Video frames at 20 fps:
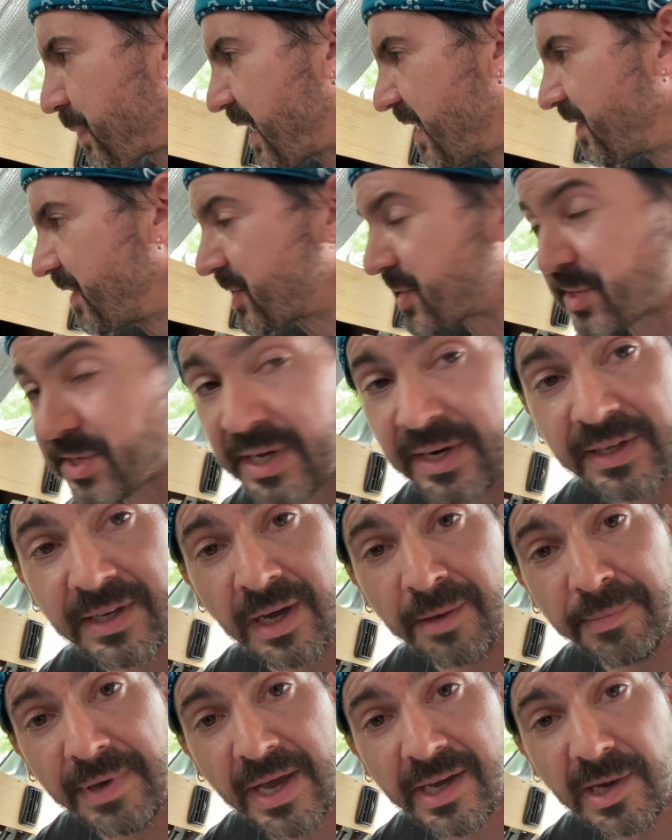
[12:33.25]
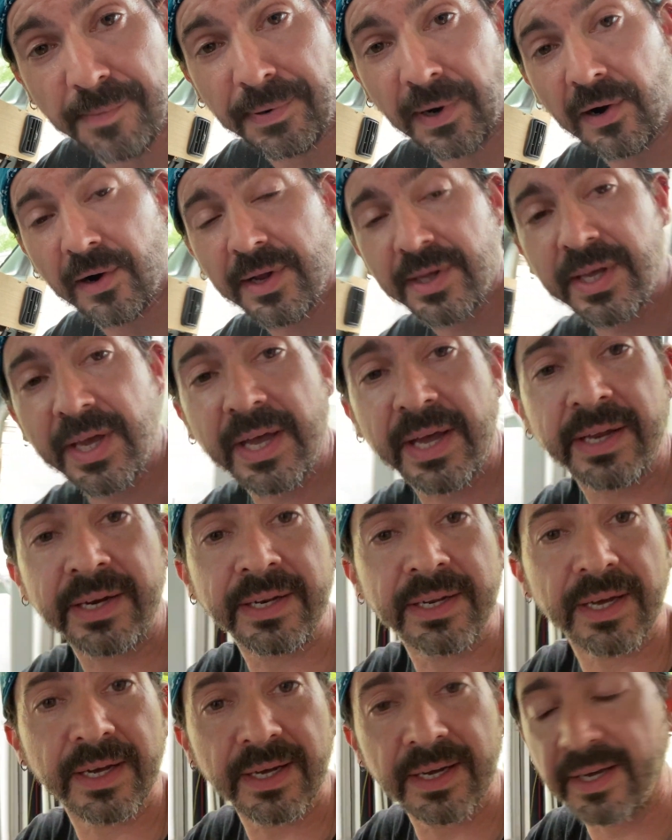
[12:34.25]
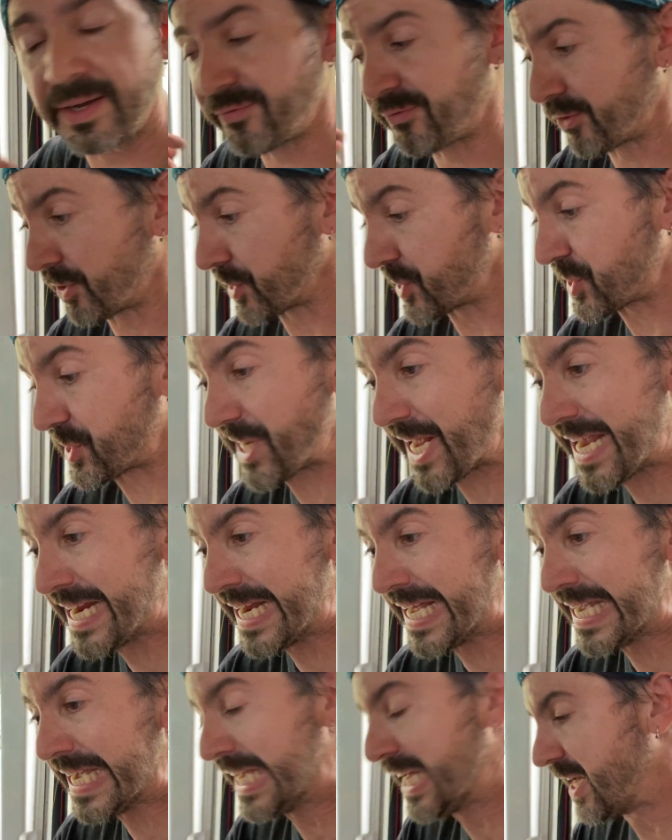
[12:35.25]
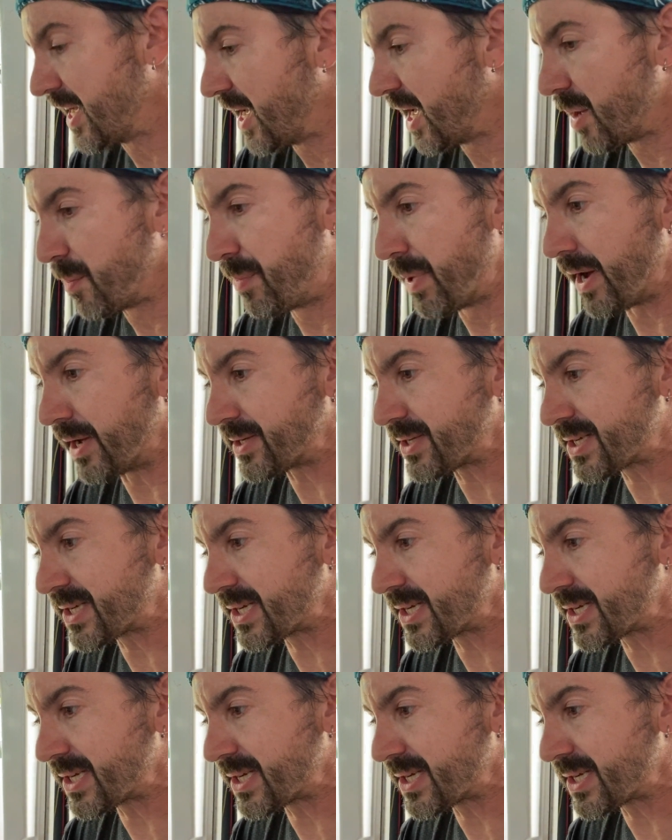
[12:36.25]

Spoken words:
this is going to come back apart again for staining, but